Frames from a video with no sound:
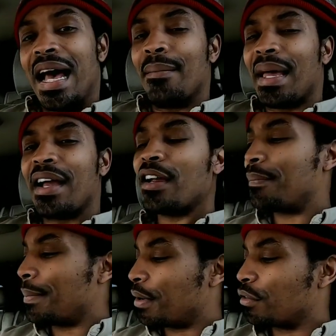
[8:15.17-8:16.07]
I mean, I hear
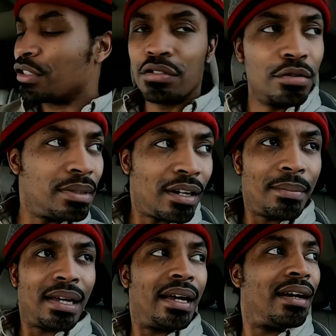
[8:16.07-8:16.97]
people on YouTube talk
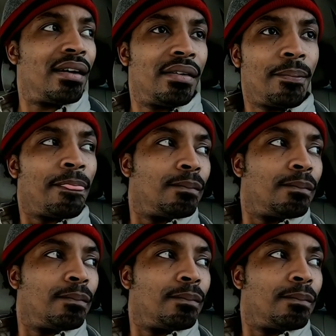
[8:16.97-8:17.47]
about how